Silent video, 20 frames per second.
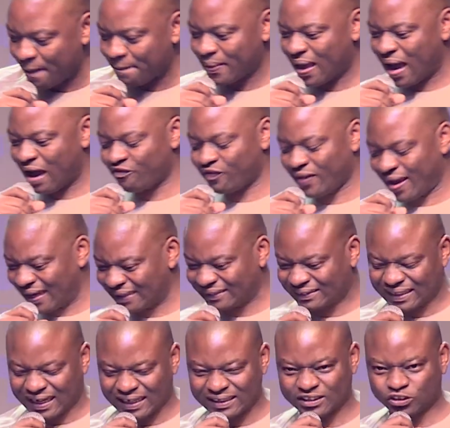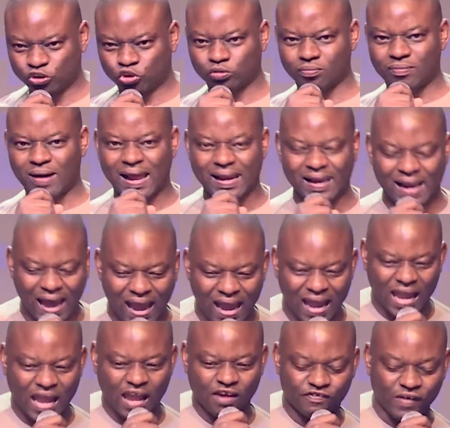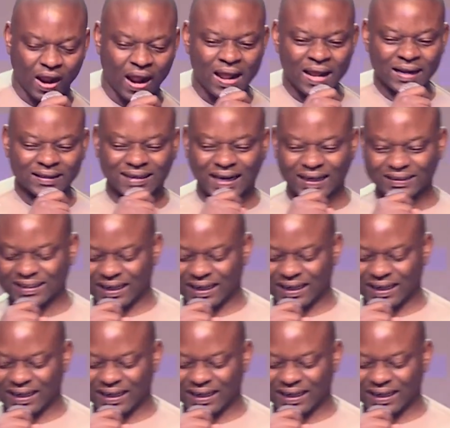may have entered into my life that